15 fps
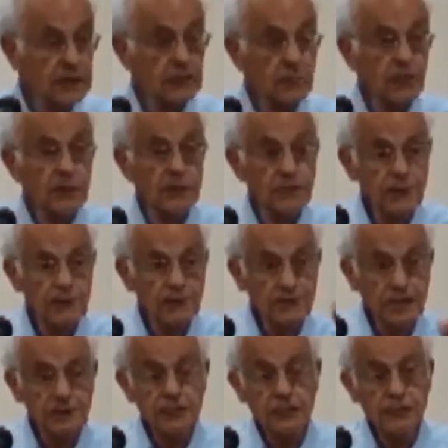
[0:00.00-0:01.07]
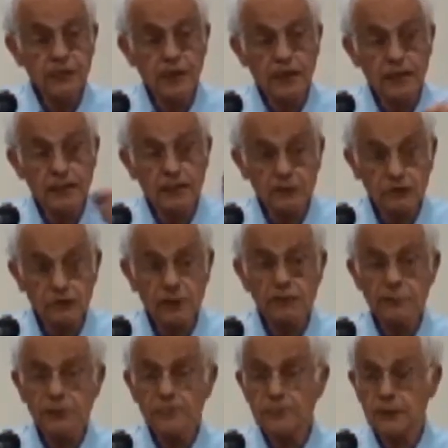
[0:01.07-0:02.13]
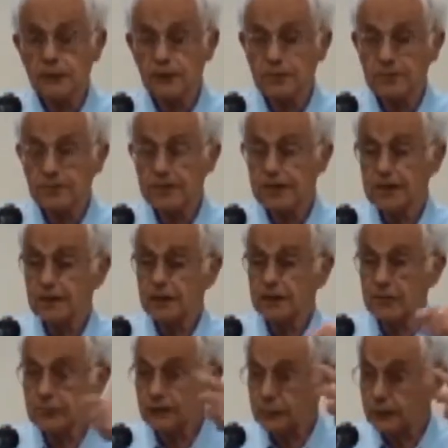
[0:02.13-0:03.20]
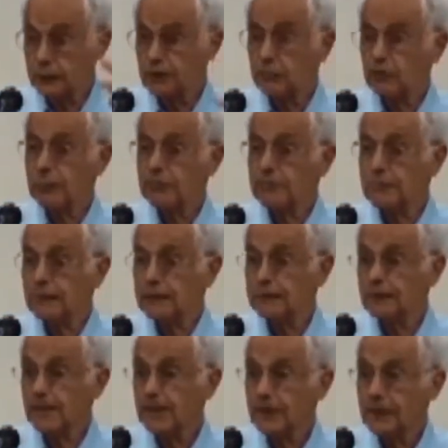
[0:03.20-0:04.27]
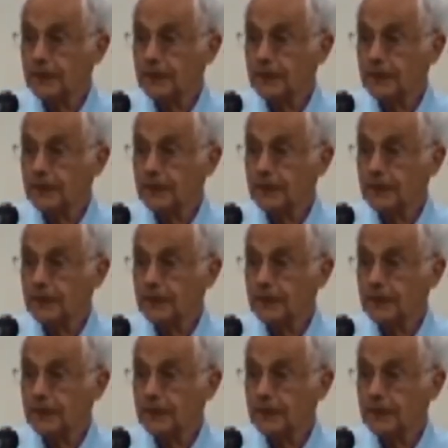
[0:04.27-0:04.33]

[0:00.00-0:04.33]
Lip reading: theme of sacrificing children for the sake of the security